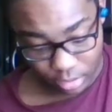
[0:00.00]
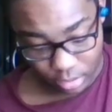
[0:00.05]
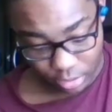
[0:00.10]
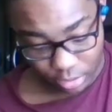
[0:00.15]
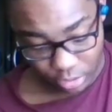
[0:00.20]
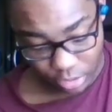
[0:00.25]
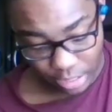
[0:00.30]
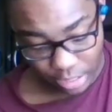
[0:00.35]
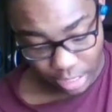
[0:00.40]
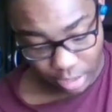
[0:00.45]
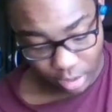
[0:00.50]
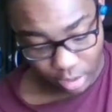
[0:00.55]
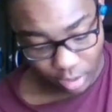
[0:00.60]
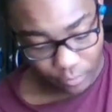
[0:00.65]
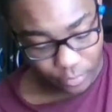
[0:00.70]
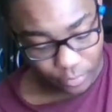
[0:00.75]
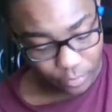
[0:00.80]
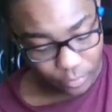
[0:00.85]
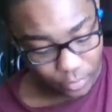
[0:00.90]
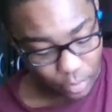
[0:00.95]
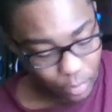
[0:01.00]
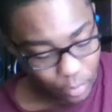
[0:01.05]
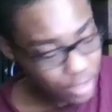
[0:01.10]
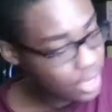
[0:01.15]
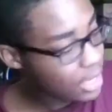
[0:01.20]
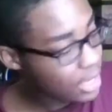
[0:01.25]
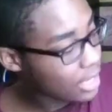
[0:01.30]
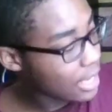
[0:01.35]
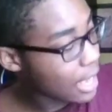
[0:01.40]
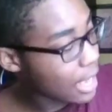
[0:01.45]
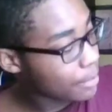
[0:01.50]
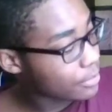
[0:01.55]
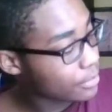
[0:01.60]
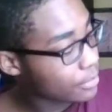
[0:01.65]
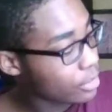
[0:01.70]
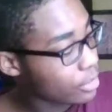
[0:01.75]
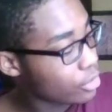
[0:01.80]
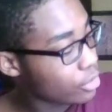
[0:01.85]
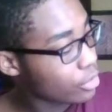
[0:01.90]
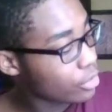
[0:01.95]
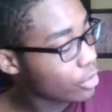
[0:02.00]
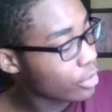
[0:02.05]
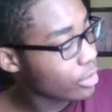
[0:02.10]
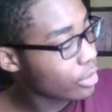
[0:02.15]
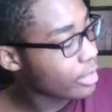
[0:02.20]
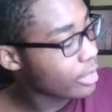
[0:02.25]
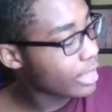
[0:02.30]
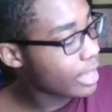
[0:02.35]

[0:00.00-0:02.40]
Just taking off a few keycaps to show y'all